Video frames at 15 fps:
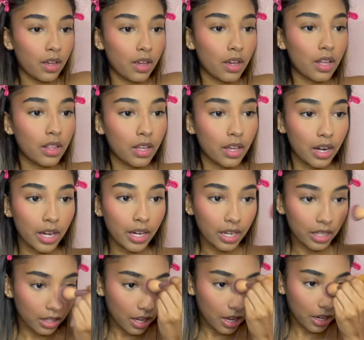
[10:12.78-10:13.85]
And And then I
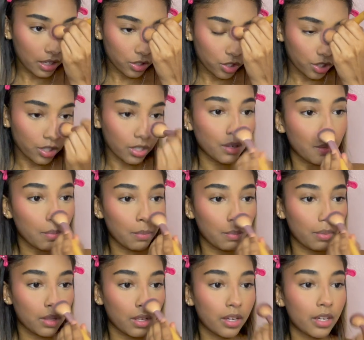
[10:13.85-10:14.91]
get the extra
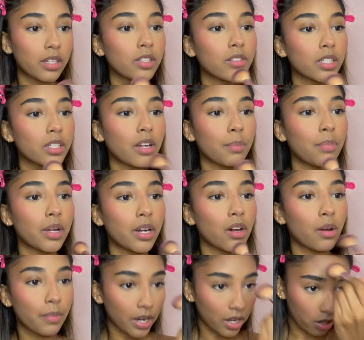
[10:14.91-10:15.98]
blush and I put it
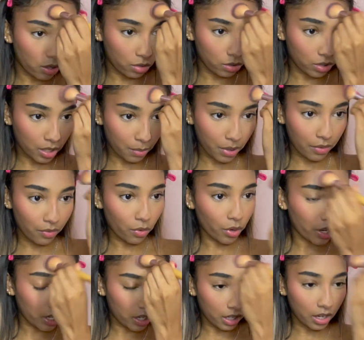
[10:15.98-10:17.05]
on my nose and my
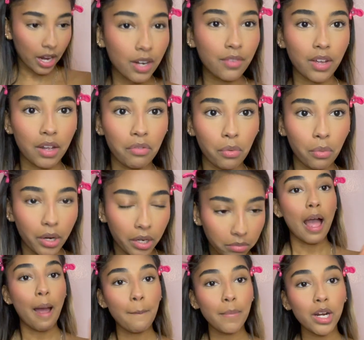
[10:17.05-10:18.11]
forehead and kind of everywhere.
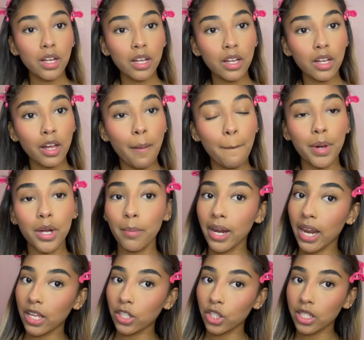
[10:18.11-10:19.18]
I'm gonna put on my
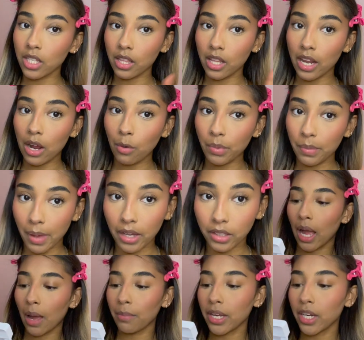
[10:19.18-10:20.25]
lashes and then I'll be back.
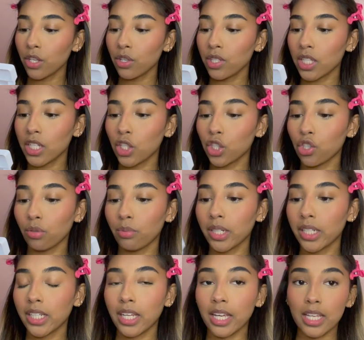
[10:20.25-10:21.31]
I'm gonna use these
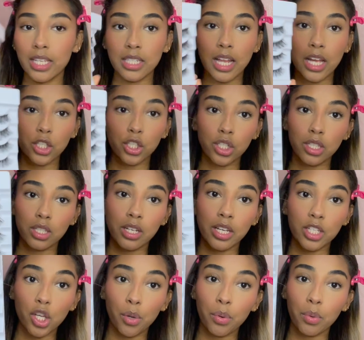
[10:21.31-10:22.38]
Jubilee Kiss lashes in
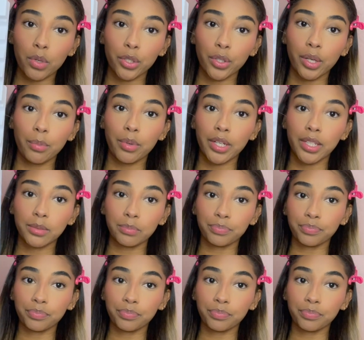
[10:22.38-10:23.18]
case y'all were wondering, but.